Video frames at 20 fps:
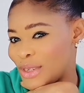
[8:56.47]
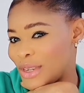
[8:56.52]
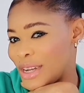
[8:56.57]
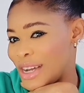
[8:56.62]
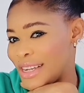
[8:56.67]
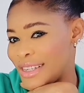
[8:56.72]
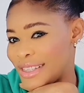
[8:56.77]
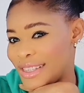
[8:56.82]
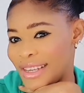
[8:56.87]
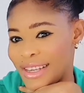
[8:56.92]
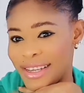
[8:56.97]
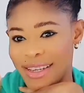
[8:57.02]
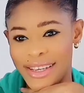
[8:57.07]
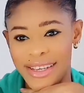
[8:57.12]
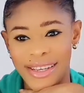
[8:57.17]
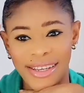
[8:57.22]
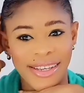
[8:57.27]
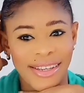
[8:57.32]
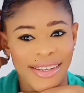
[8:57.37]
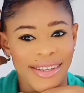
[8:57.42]
What do you guys think?
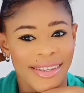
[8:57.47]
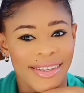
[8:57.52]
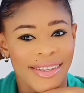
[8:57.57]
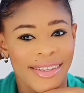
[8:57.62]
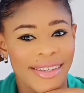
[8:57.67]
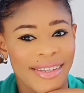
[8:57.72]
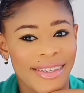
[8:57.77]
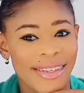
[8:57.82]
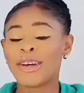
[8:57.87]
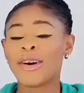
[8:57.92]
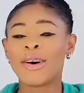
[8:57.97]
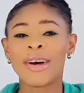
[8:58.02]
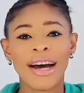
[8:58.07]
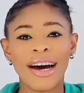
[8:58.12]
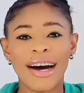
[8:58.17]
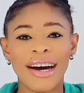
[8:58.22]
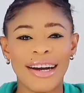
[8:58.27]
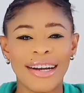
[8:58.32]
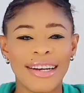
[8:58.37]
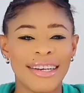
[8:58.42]
So
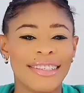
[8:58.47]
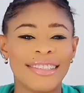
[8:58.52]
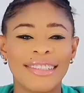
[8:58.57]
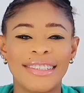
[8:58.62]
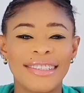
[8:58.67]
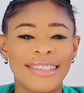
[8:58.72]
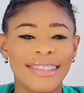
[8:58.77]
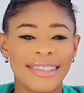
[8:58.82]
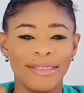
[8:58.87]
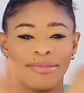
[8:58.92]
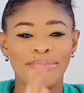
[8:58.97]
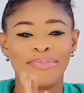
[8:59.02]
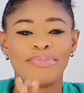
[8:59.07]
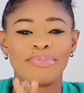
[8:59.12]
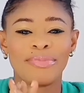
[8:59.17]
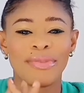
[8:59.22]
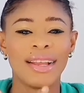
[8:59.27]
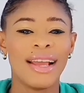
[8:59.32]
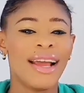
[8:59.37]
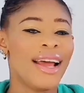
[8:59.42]
guys,
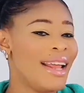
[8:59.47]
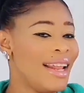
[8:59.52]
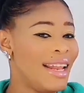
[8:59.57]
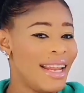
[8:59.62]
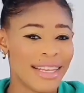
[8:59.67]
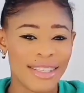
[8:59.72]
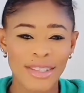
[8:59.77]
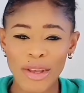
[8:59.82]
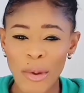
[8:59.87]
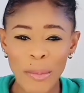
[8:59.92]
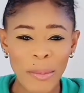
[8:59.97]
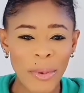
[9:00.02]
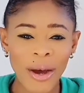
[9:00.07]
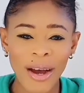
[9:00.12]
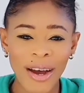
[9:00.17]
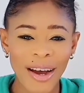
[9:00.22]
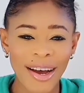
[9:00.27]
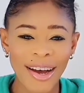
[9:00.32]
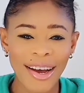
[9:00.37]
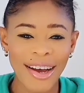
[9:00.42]
let's
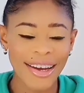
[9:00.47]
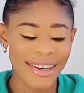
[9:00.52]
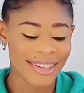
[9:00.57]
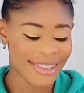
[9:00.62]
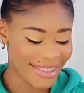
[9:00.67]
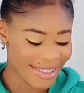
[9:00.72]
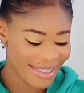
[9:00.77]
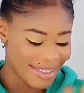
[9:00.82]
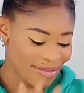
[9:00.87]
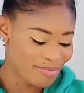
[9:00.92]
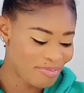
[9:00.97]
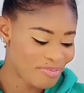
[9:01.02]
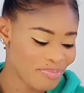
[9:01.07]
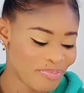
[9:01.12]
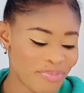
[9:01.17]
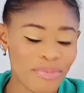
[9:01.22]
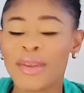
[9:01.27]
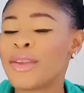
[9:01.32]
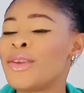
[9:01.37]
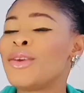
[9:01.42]
unbox.
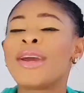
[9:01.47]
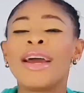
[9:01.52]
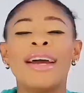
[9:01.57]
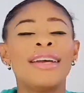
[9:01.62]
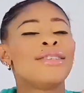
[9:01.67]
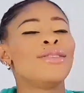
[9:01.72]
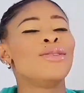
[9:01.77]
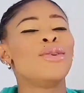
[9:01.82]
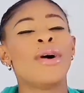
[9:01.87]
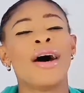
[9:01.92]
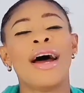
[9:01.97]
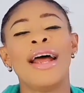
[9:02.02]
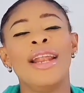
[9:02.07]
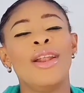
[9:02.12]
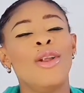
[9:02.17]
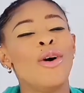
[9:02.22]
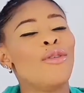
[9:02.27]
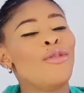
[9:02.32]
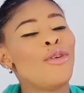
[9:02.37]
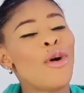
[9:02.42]
You guys know I
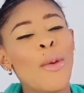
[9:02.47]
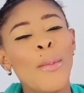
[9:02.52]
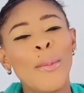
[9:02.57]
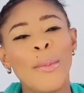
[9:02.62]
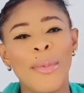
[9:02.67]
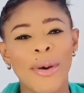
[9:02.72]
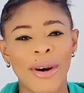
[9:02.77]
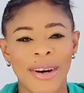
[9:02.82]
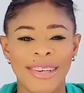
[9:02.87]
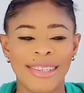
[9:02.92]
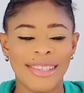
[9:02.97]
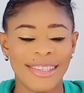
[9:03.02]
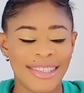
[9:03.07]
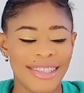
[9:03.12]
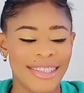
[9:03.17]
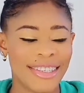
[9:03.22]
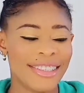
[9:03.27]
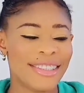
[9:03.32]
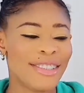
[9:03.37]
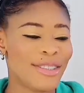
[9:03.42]
love
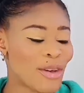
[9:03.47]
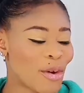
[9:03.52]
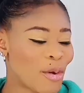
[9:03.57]
unboxing.